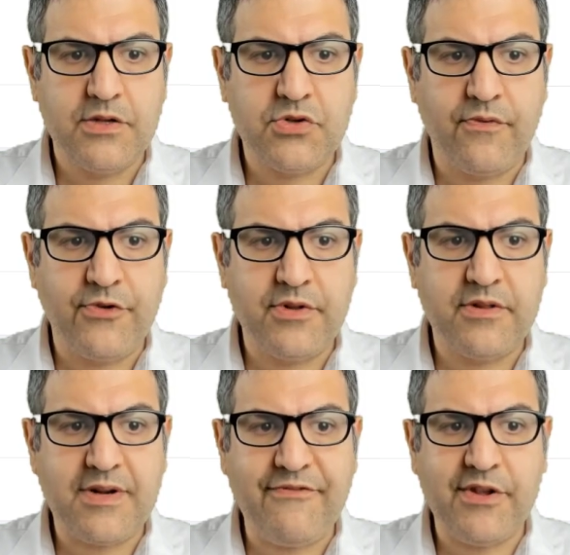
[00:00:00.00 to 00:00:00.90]
So for
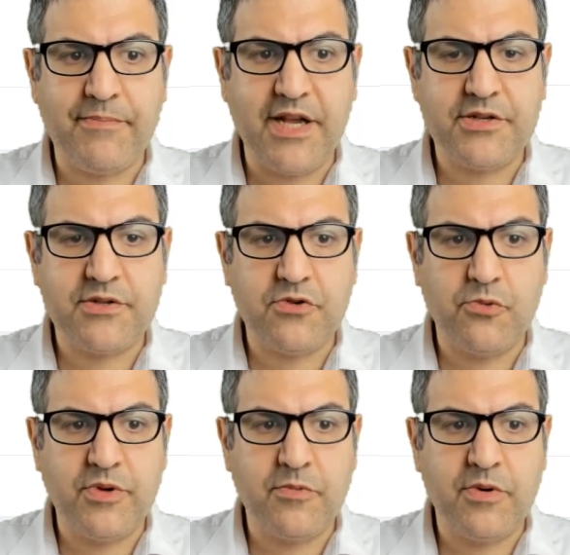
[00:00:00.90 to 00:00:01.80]
traffic based, so
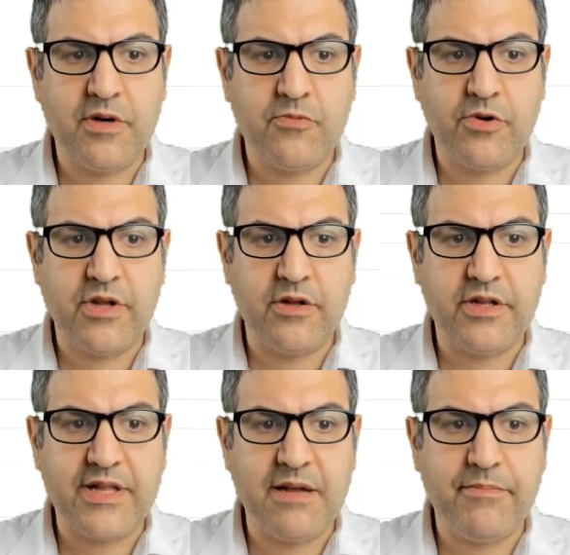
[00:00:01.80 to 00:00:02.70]
we were working on the
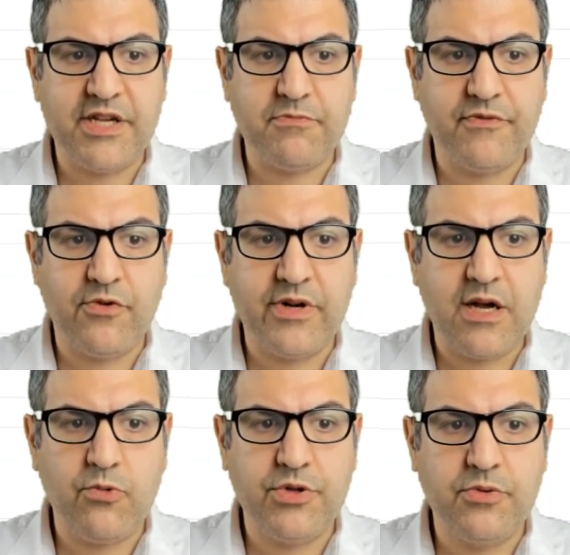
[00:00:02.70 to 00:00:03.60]
time based before.
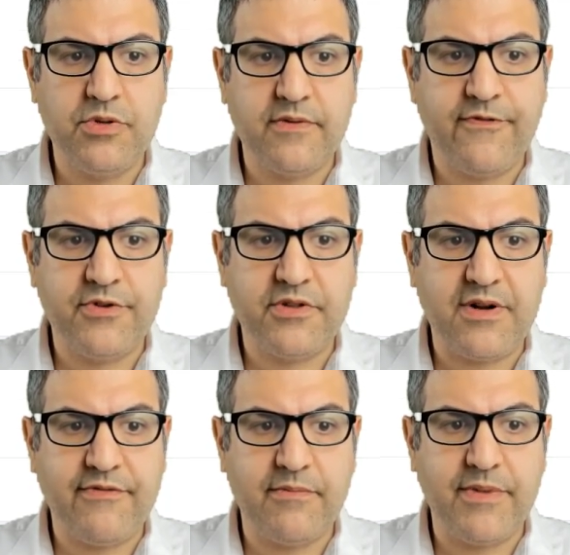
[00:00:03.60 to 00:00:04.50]
Now we do that for the
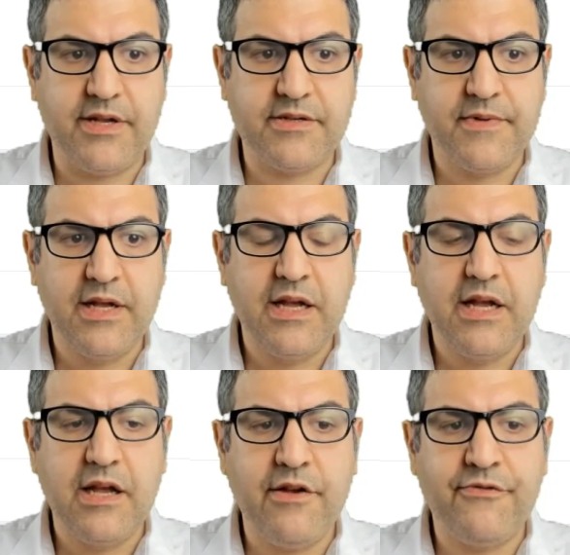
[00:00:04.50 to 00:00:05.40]
traffic based.
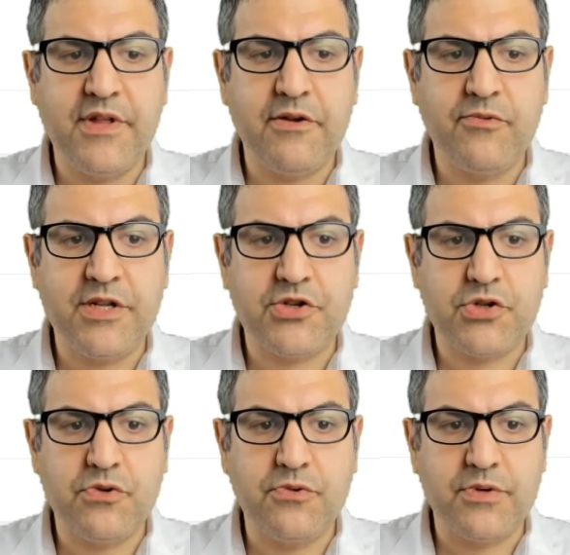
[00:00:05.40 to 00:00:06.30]
If they
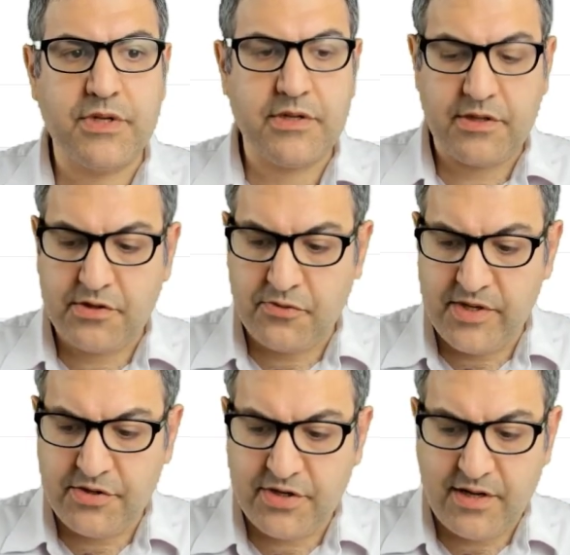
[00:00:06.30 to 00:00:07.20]
reach to
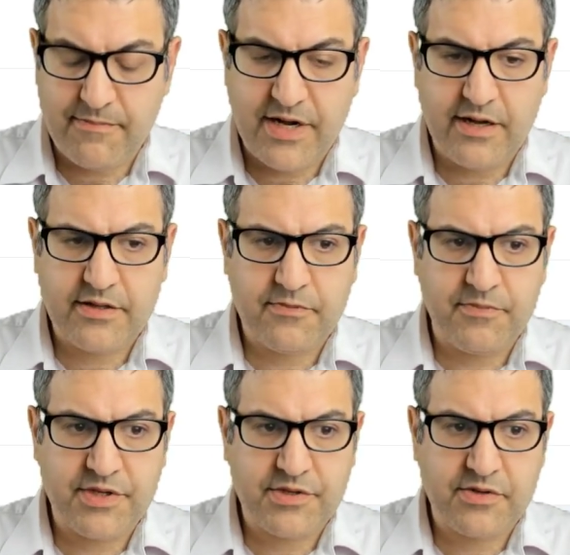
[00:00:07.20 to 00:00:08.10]
3 GB,
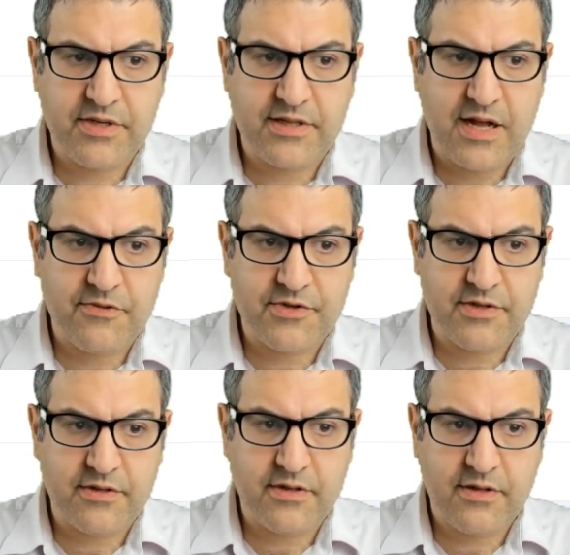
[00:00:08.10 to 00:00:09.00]
means
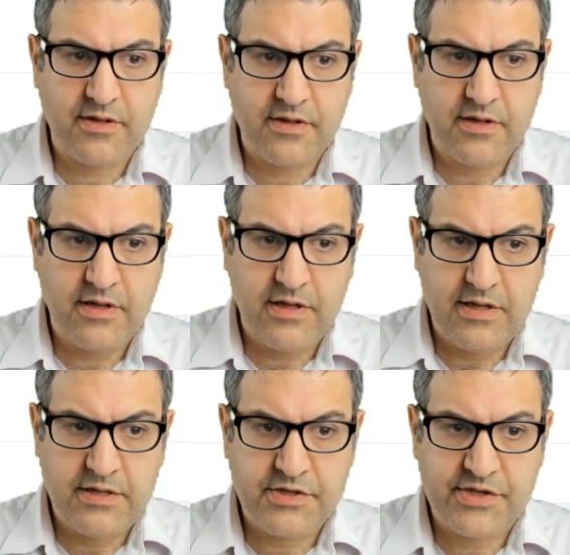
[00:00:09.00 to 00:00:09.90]

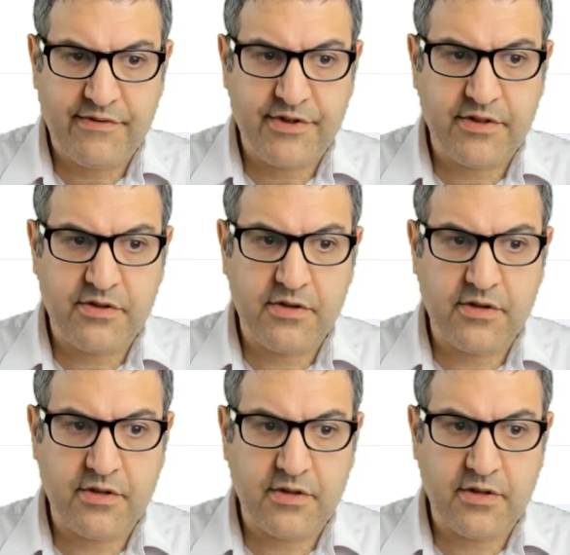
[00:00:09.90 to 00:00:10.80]

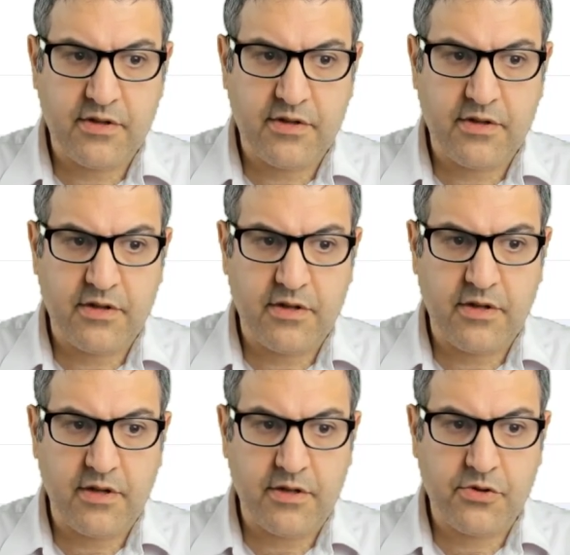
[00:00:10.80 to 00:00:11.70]

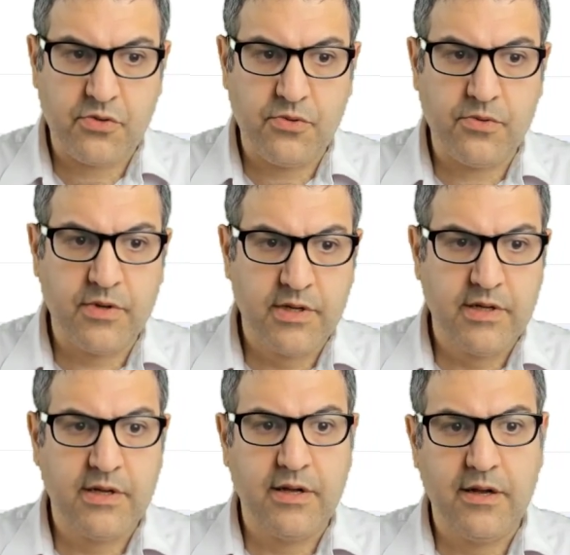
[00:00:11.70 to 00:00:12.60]
3072
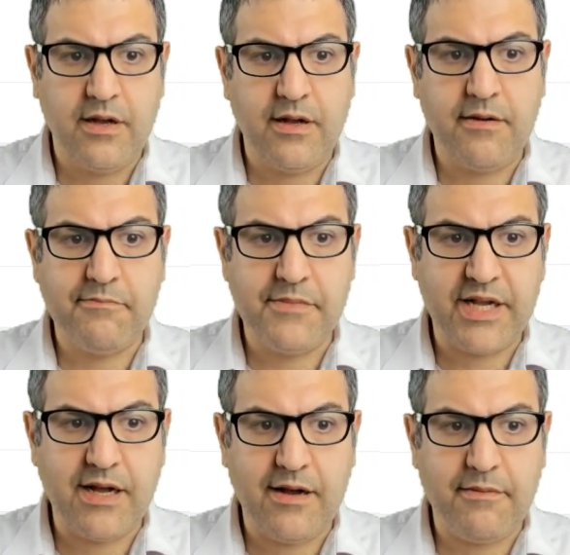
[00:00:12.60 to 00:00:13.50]

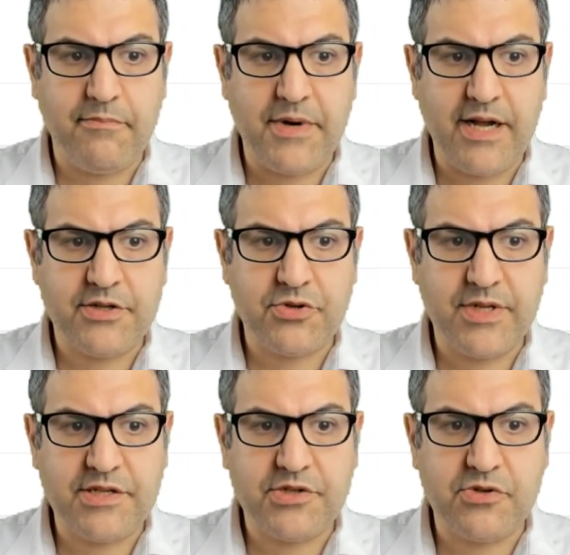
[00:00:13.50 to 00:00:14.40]
megabytes, so that's